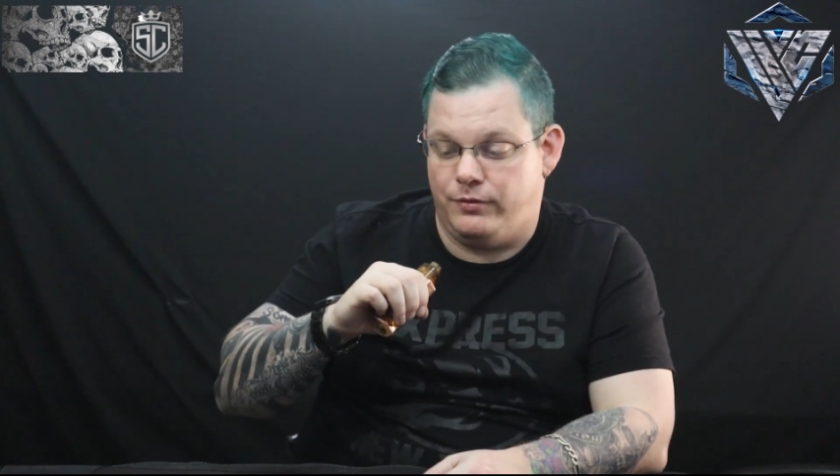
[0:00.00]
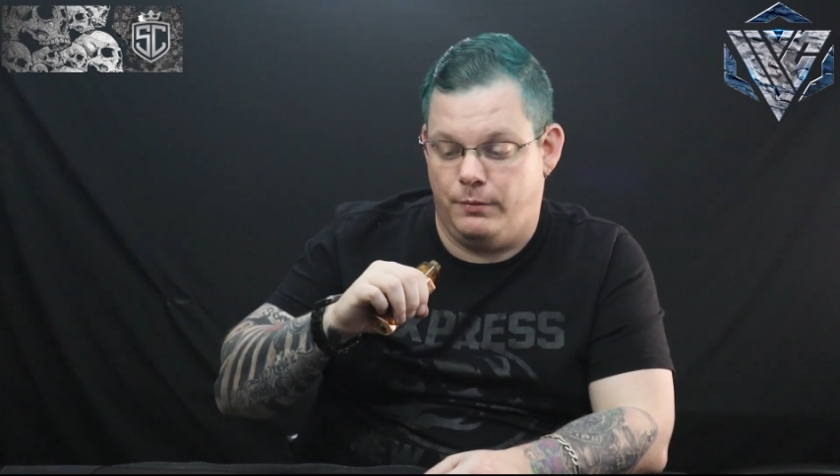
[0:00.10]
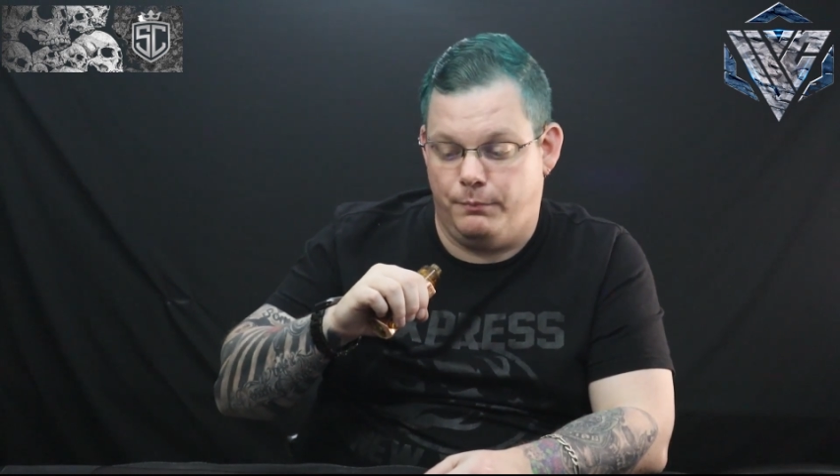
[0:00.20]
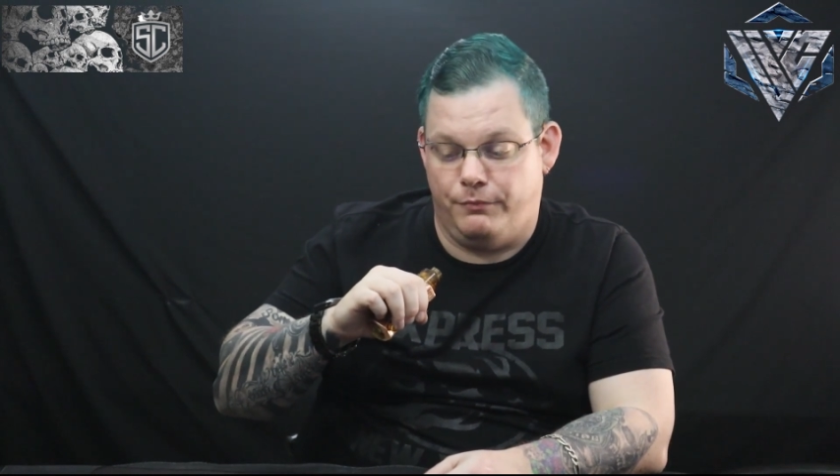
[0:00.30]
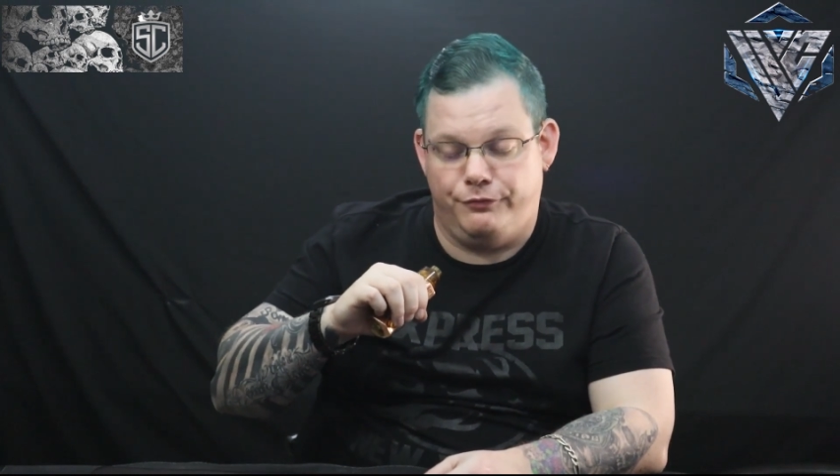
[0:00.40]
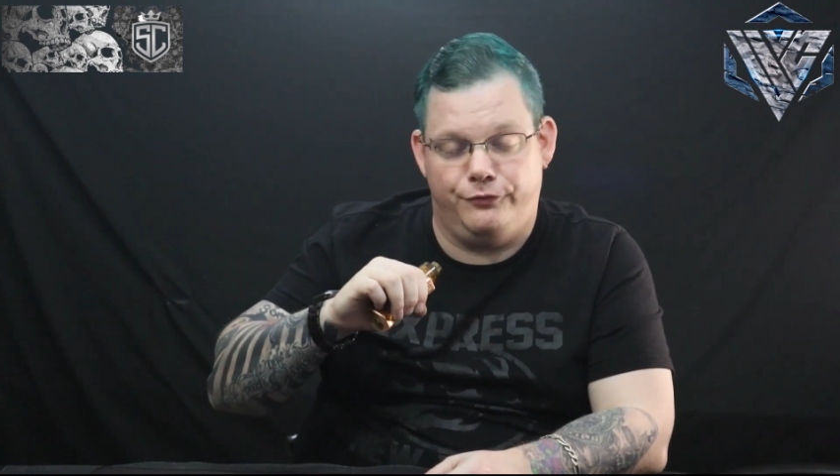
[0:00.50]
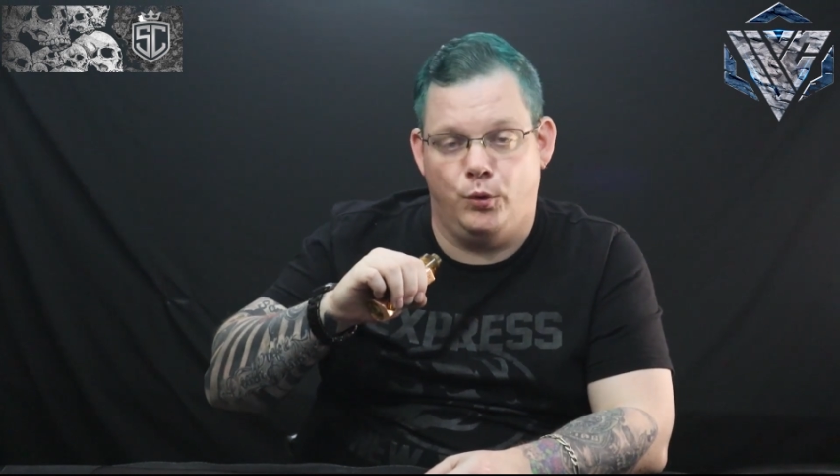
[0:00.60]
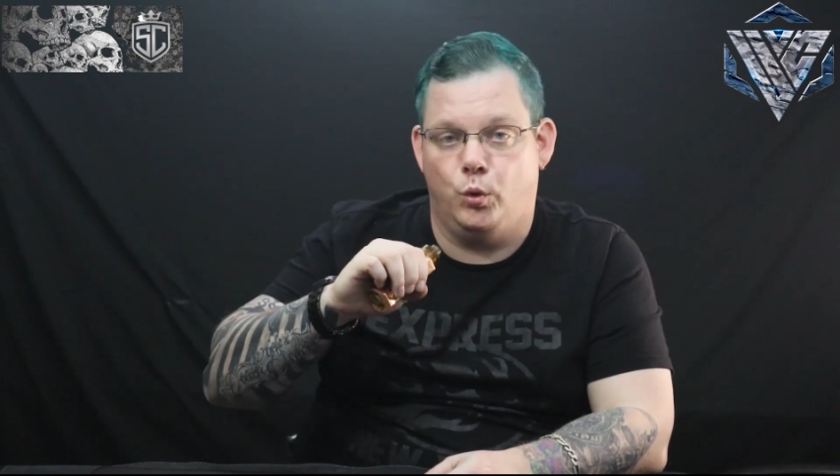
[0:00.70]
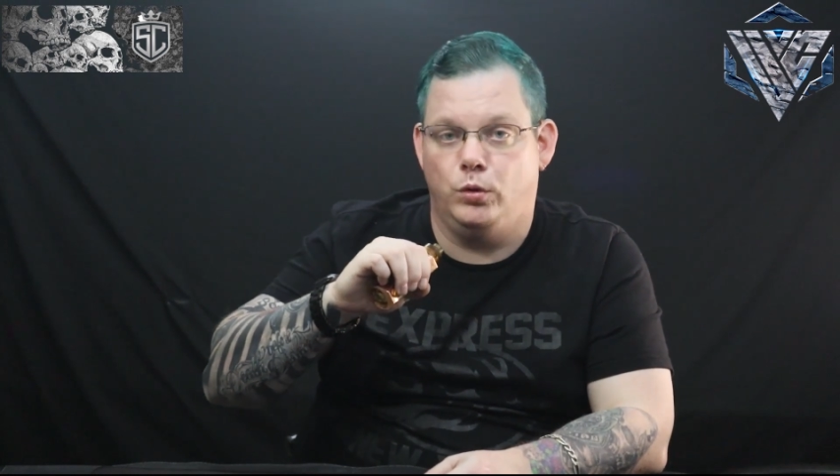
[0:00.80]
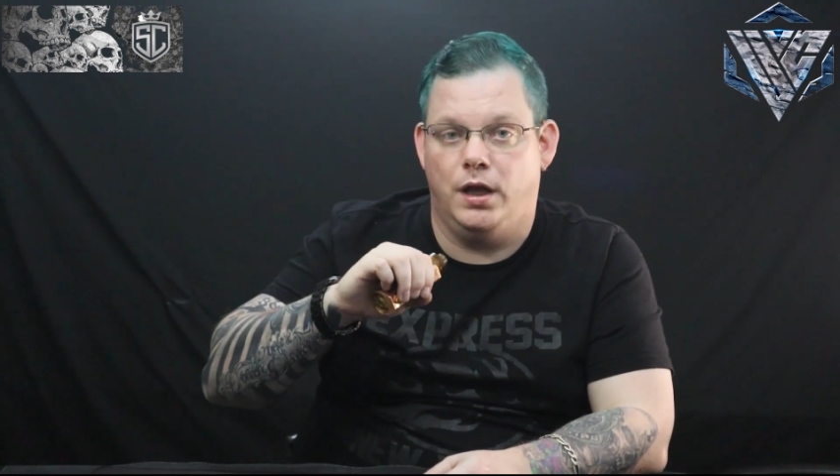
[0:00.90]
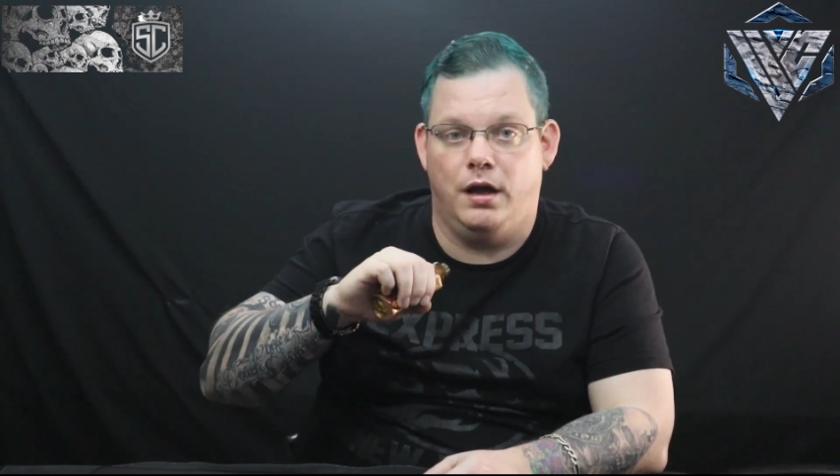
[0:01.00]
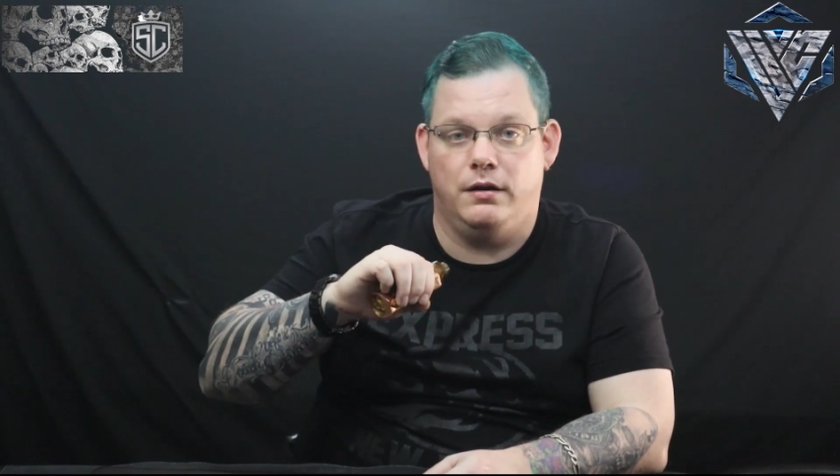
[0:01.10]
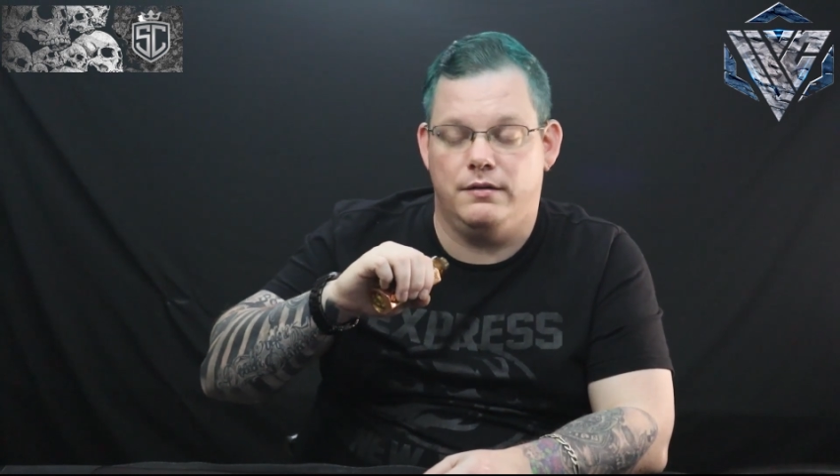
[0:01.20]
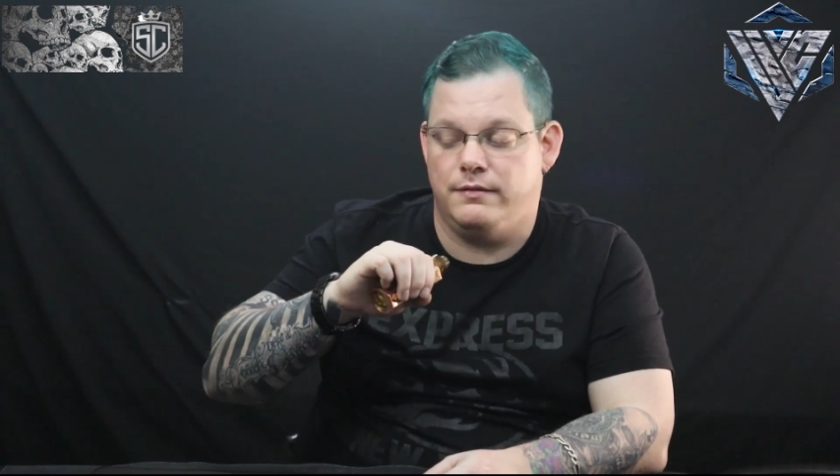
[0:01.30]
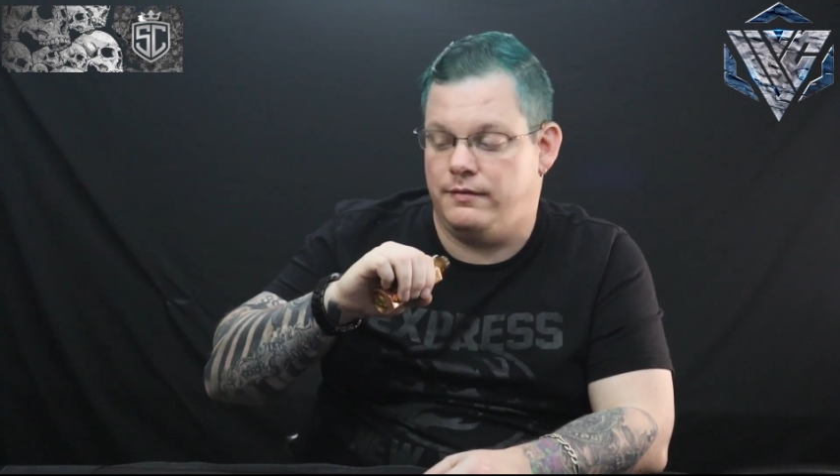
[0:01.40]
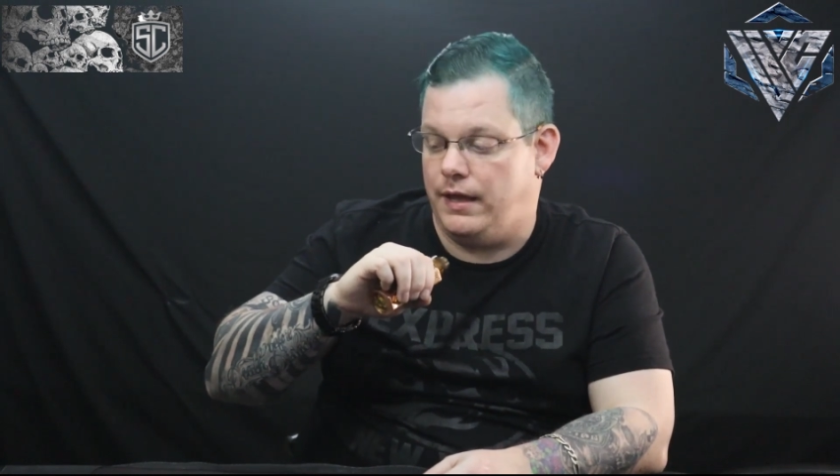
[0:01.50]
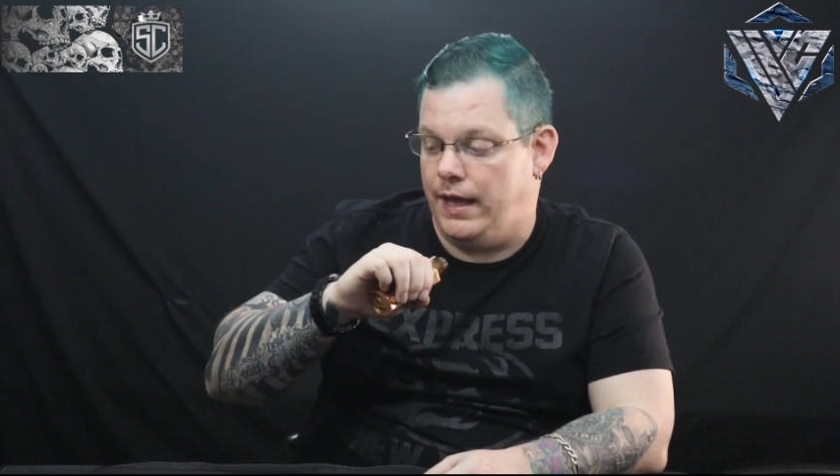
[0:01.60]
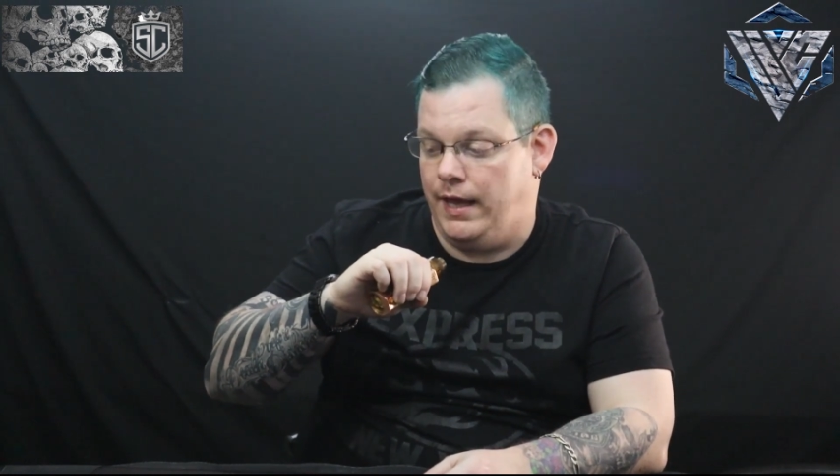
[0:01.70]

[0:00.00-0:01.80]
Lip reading: some full lungs